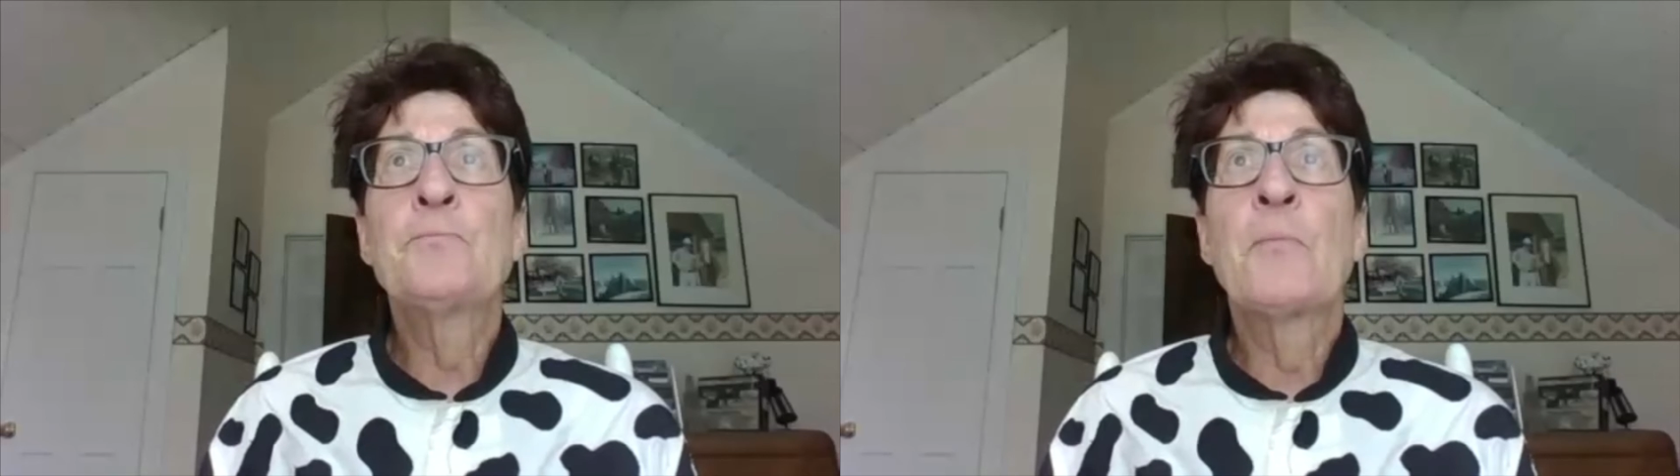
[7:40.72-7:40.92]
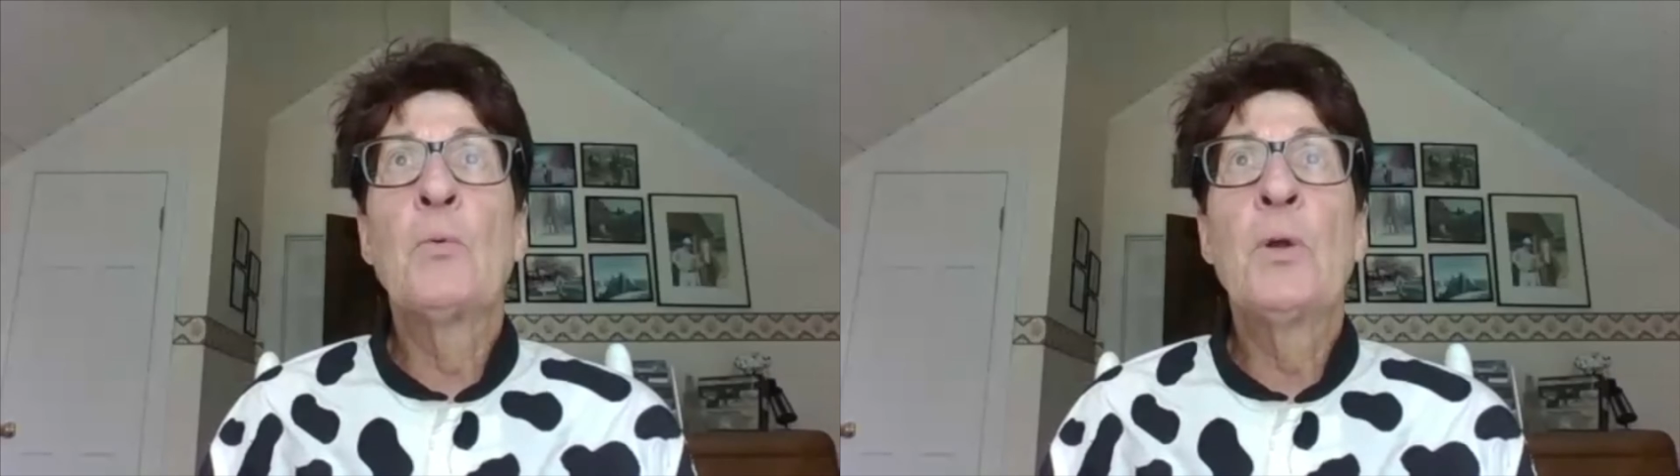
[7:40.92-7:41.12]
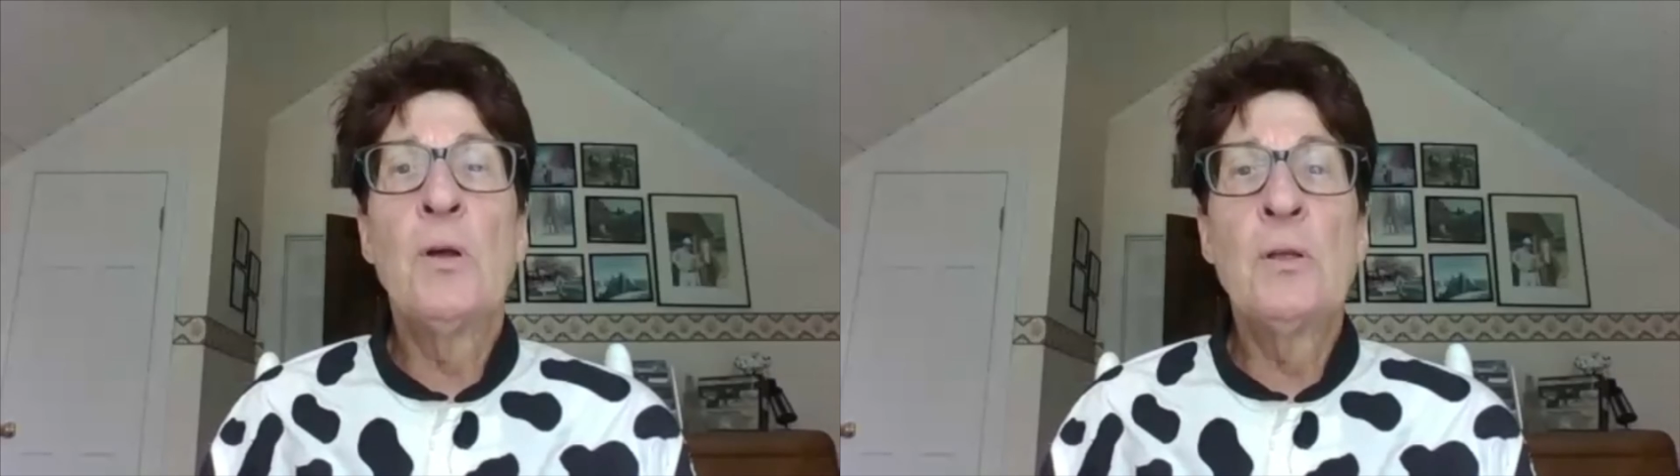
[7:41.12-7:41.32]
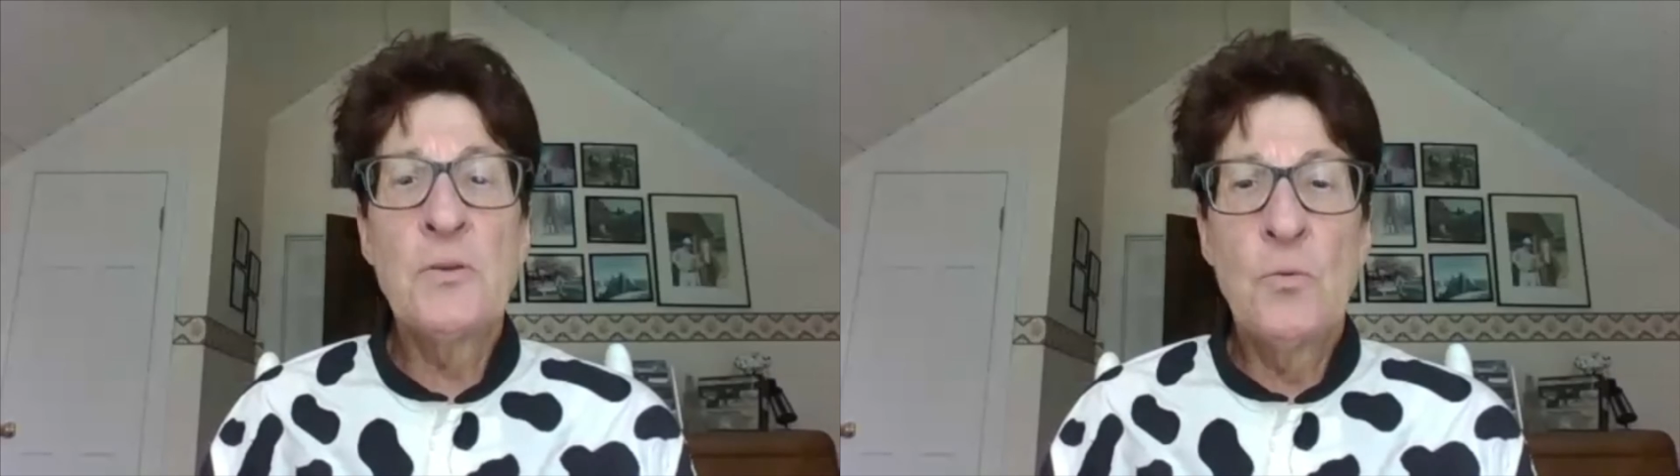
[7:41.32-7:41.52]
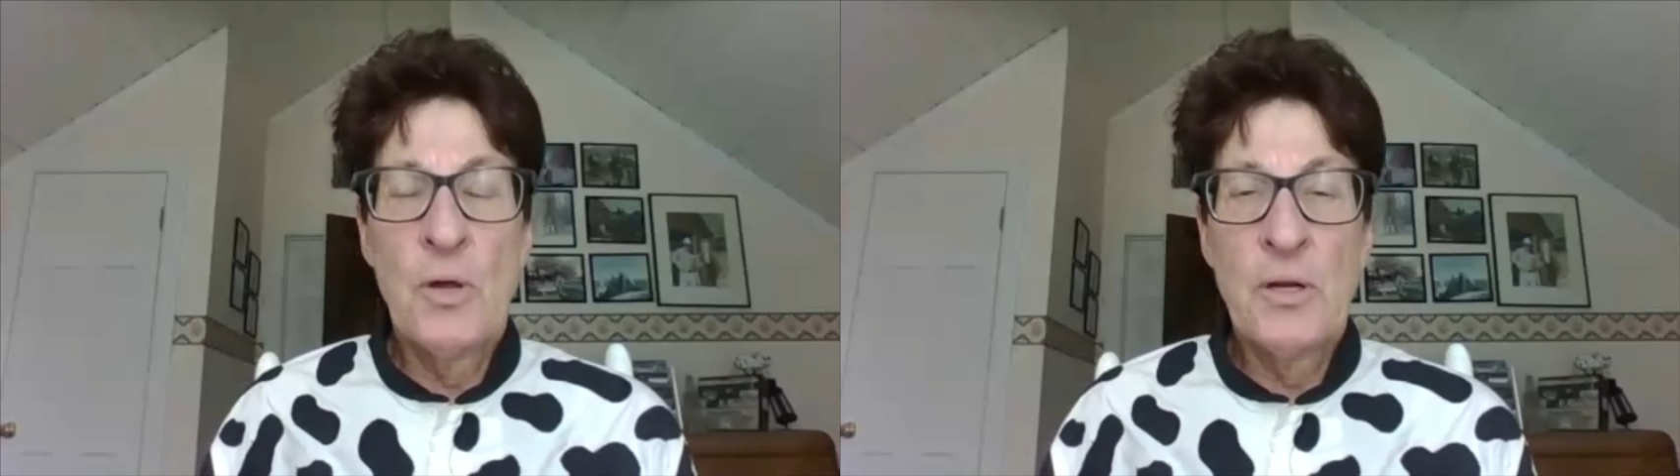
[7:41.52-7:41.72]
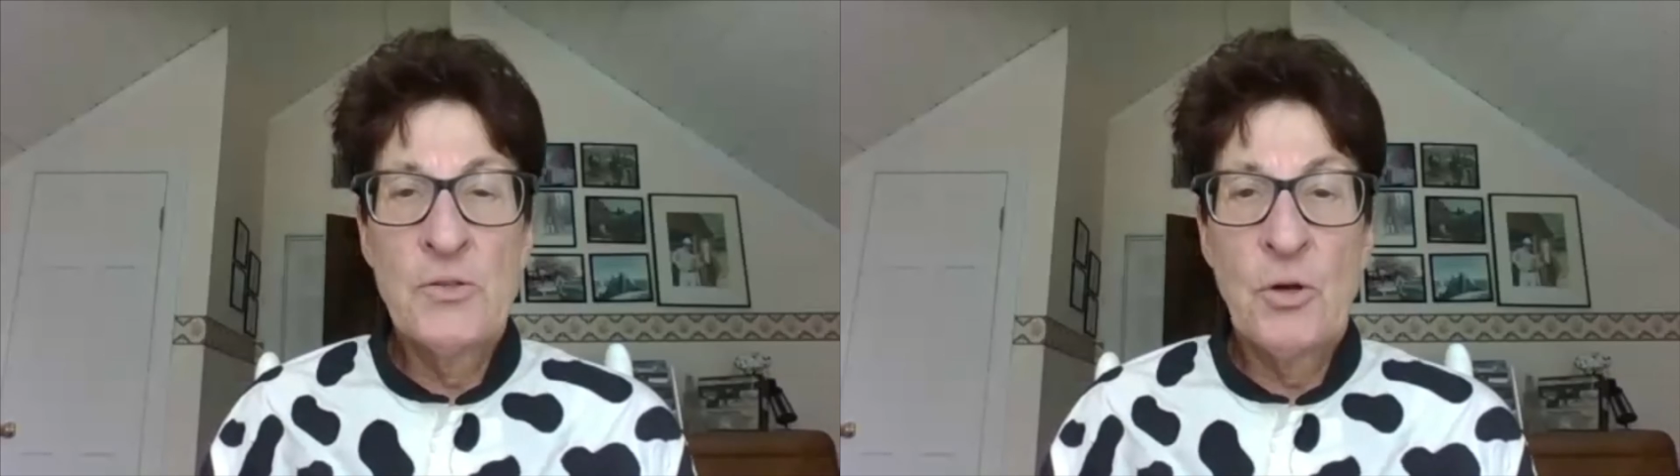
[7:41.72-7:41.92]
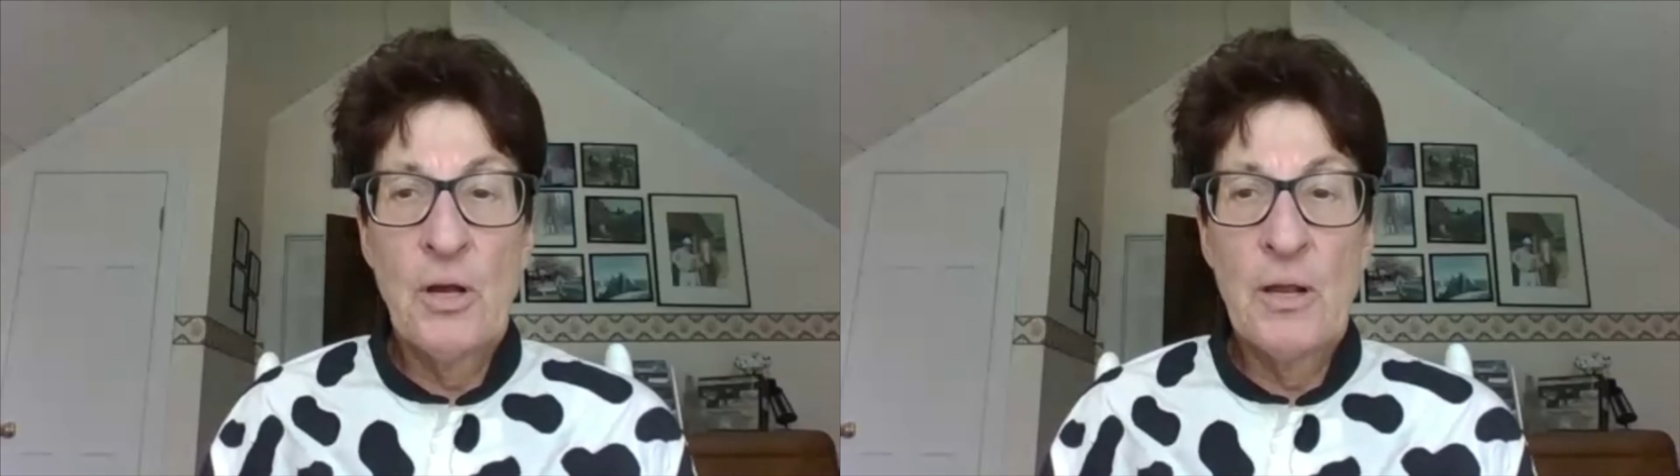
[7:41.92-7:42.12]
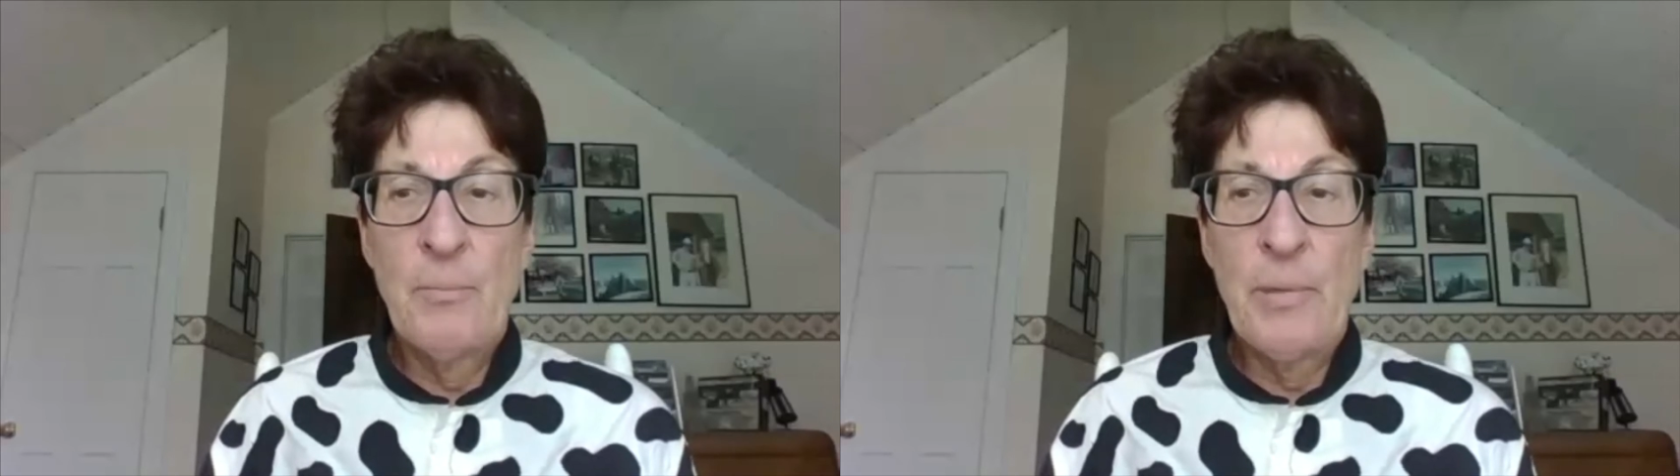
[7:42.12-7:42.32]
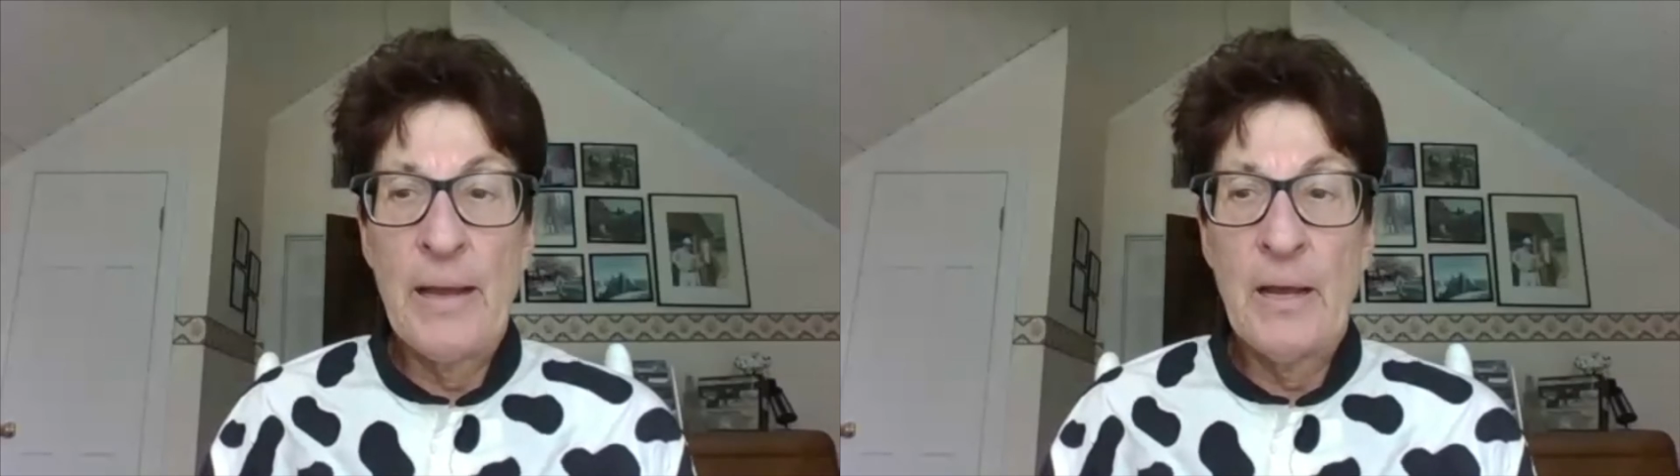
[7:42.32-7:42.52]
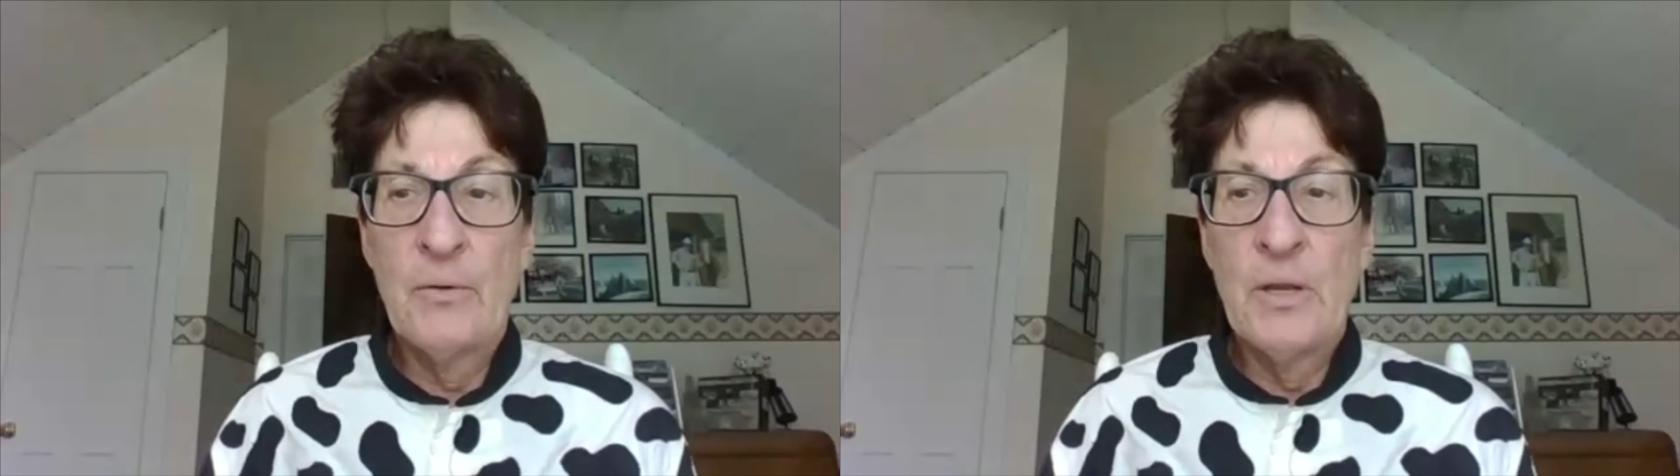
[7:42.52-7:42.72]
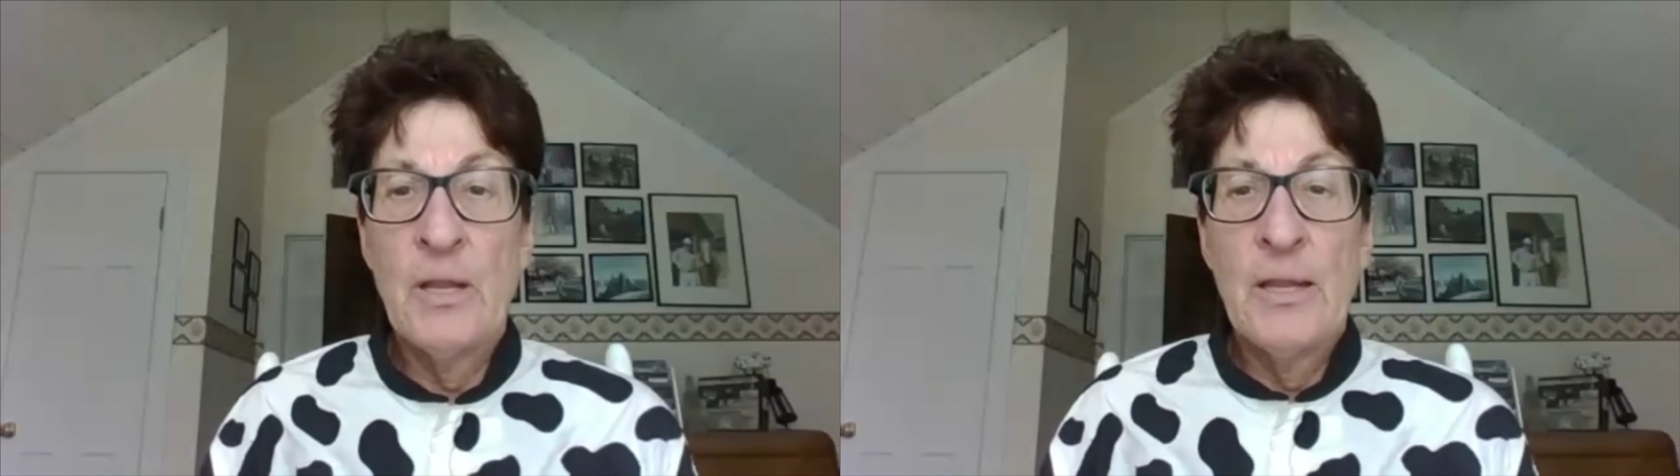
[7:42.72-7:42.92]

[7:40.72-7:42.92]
We also want to talk about,